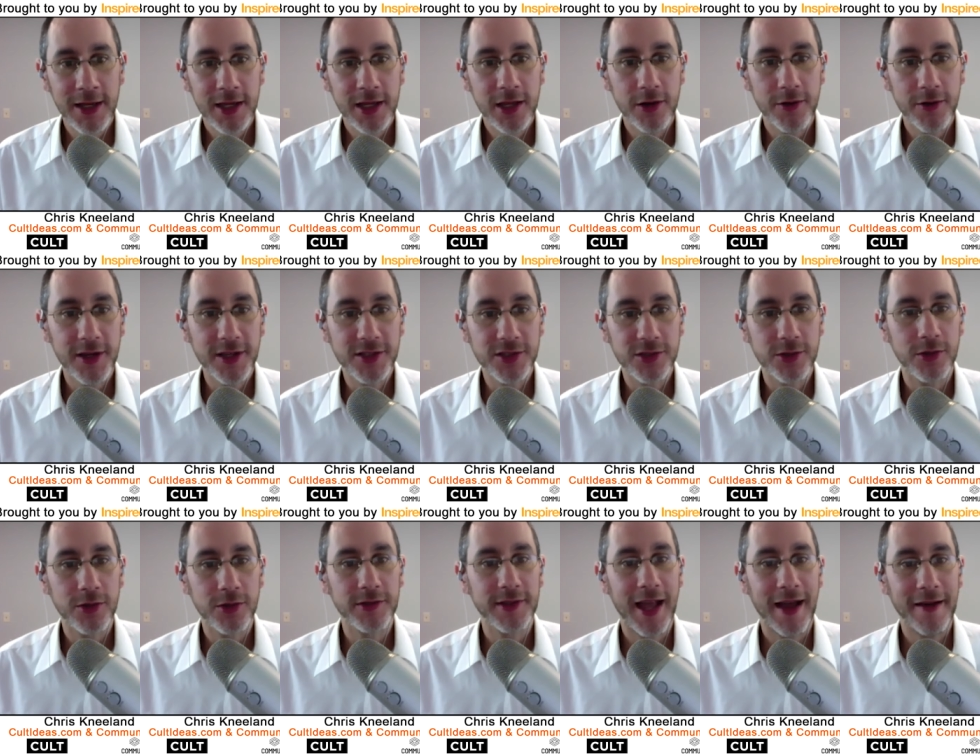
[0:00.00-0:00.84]
He
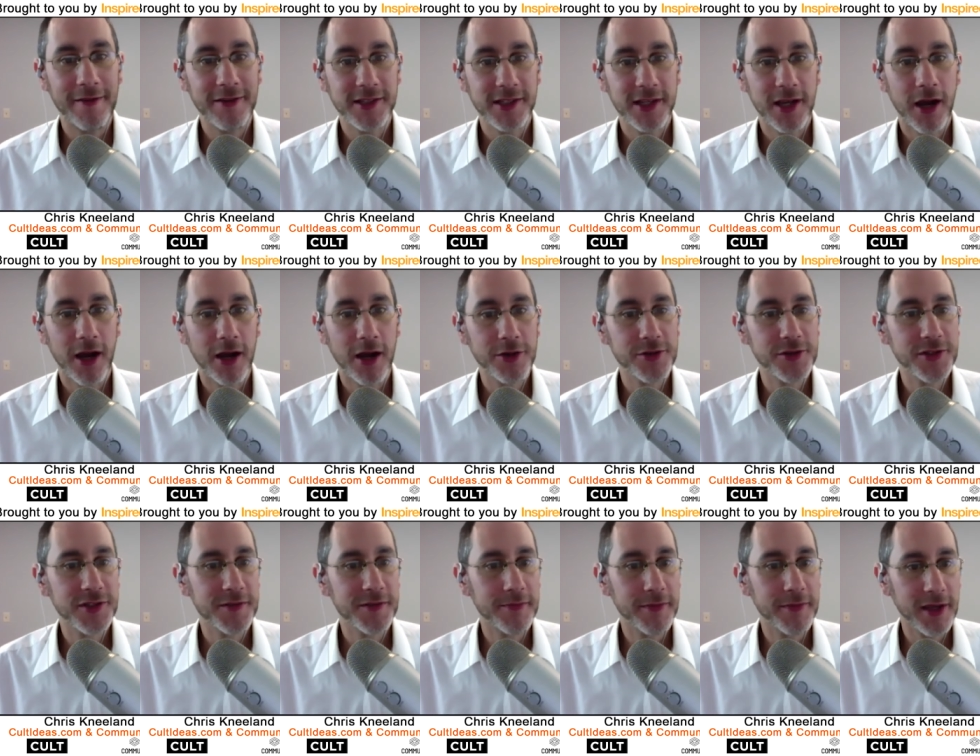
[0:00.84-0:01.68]
sold obviously
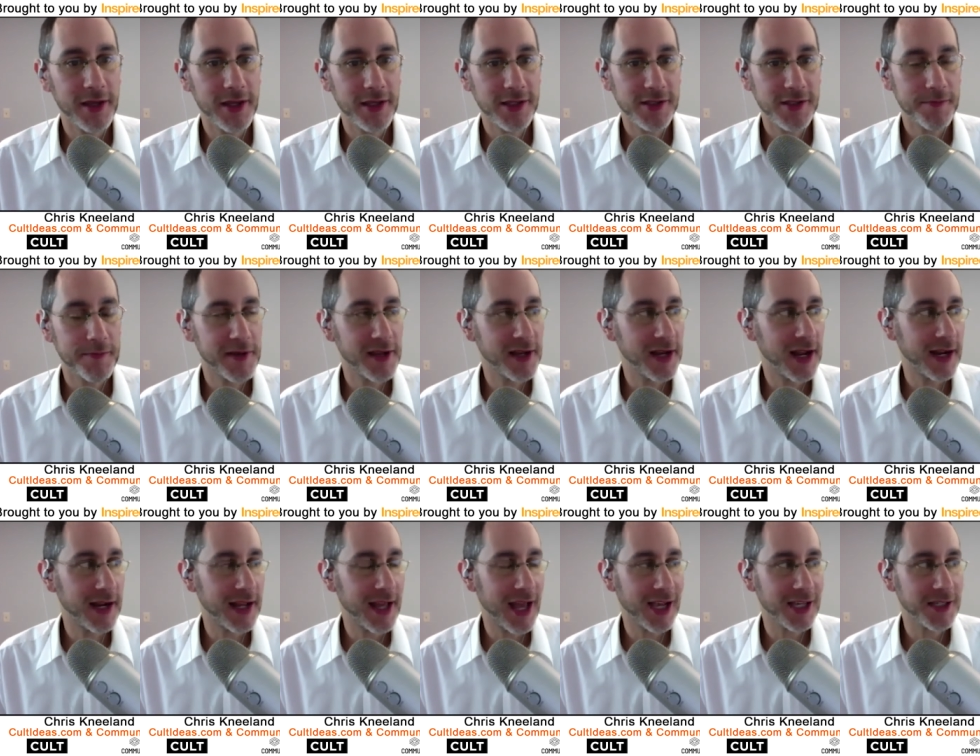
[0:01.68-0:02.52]
hundreds of millions of
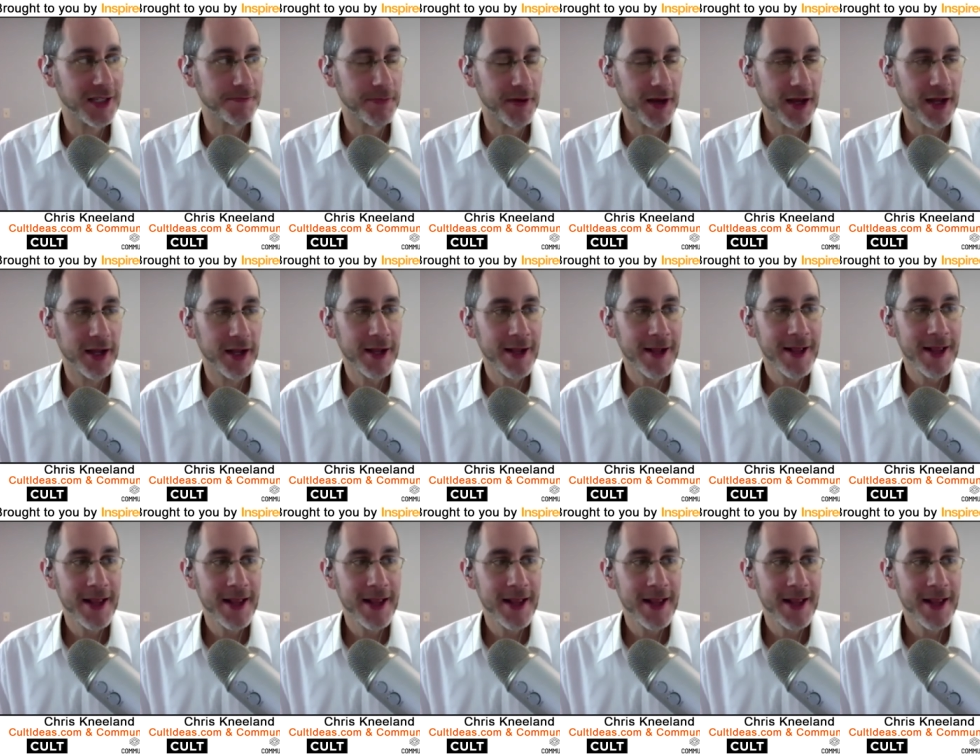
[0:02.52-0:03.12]
P90X, but